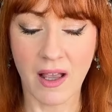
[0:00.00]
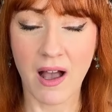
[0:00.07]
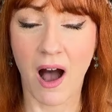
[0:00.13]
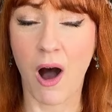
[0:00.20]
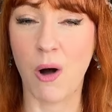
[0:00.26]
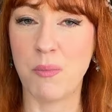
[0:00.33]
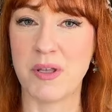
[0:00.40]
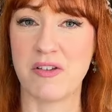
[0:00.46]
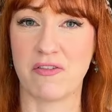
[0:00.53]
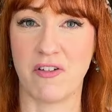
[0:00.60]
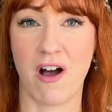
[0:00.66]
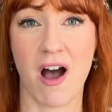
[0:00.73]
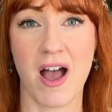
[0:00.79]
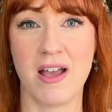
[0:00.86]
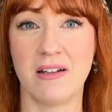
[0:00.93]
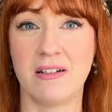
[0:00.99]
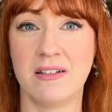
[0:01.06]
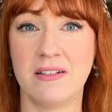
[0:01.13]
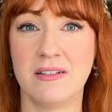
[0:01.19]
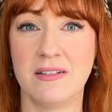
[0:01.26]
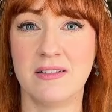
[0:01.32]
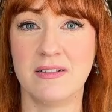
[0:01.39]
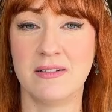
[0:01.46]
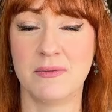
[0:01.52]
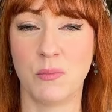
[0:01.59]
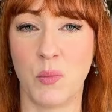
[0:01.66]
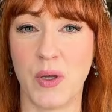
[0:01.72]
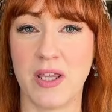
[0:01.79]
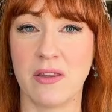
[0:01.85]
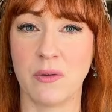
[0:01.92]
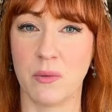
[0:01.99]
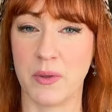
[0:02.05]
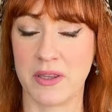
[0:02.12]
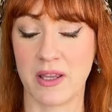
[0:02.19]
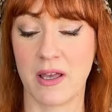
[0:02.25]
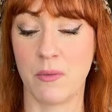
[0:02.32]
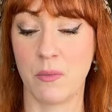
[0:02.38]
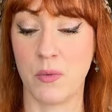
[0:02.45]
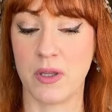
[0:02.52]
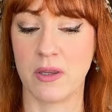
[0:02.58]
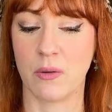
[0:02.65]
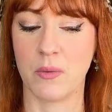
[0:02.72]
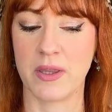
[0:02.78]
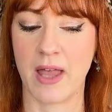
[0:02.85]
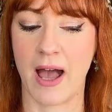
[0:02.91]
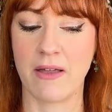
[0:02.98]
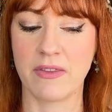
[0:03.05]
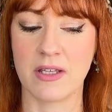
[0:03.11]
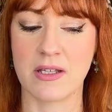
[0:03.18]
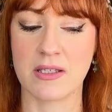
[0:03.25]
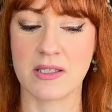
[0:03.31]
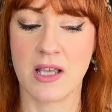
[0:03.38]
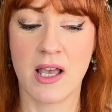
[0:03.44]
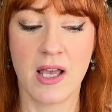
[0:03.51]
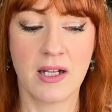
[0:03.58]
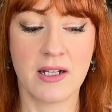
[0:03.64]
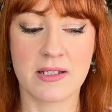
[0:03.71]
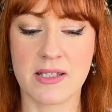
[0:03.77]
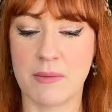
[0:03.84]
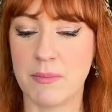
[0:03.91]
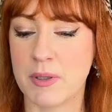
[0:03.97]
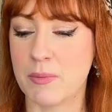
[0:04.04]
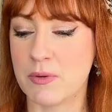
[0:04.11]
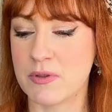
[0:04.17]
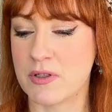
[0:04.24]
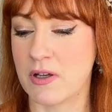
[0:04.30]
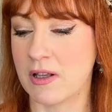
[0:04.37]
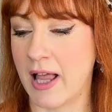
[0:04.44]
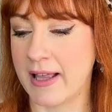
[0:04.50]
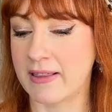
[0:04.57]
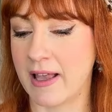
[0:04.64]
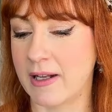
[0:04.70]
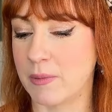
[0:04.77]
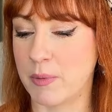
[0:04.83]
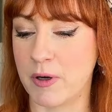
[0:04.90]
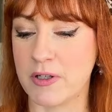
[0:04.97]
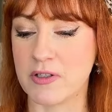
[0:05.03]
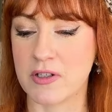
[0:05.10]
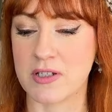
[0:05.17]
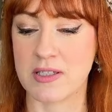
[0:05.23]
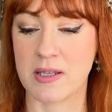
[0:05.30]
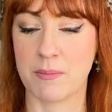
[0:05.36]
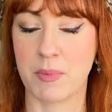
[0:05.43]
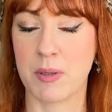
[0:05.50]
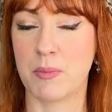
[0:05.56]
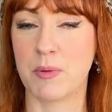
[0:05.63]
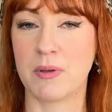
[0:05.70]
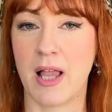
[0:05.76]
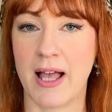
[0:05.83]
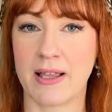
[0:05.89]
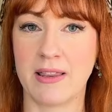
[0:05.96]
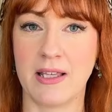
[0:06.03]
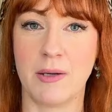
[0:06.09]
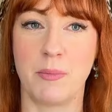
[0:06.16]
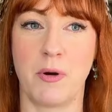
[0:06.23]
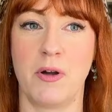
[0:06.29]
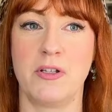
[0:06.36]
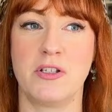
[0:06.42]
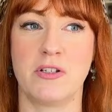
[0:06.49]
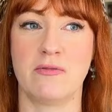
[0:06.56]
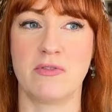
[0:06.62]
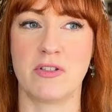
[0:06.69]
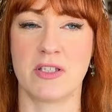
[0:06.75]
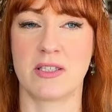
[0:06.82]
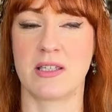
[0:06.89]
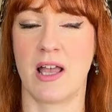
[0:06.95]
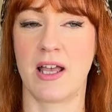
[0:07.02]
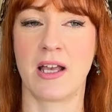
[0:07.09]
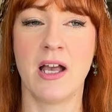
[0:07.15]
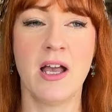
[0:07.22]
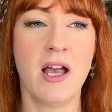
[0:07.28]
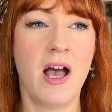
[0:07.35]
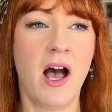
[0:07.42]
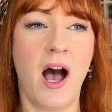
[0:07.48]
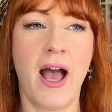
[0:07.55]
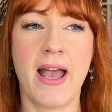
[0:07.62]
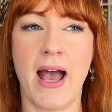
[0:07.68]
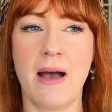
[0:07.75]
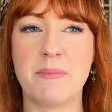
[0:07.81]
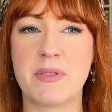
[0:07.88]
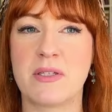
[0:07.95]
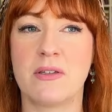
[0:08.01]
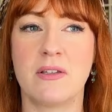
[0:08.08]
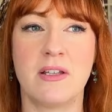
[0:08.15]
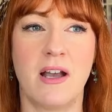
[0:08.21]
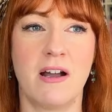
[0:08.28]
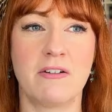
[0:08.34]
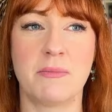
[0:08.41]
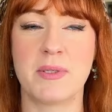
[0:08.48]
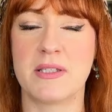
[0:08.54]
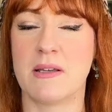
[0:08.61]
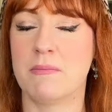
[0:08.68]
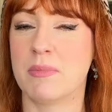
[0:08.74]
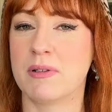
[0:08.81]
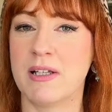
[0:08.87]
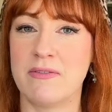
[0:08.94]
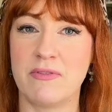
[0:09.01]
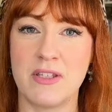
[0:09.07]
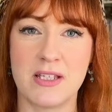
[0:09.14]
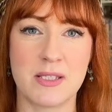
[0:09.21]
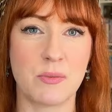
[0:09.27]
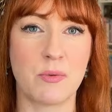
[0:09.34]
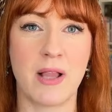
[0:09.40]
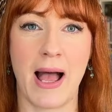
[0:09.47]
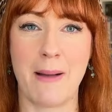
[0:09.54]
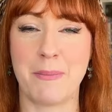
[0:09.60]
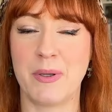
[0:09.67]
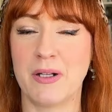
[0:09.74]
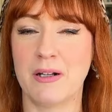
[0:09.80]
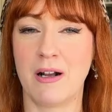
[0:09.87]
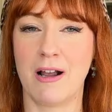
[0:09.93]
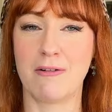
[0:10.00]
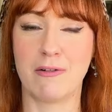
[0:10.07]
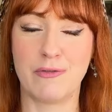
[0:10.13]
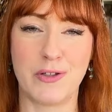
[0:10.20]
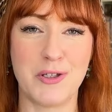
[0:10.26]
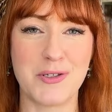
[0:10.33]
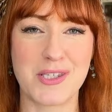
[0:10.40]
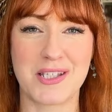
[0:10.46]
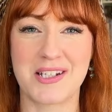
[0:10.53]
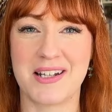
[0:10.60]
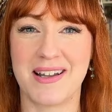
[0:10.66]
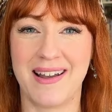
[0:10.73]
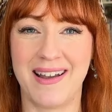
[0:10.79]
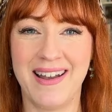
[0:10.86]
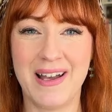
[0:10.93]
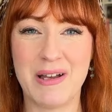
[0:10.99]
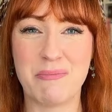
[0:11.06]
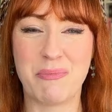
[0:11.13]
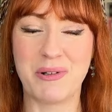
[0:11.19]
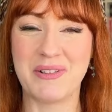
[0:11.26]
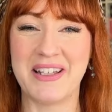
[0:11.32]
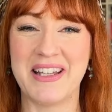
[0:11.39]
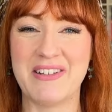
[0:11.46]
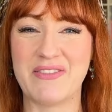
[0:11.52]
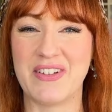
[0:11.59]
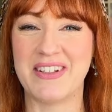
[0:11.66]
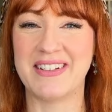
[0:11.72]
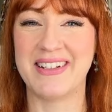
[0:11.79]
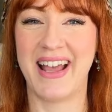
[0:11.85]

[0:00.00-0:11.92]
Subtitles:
I'll be fine with or without this. Now, some people don't like that approach, because some people like the approach of just like, I absolutely 100% believe this will happen and I refuse to believe in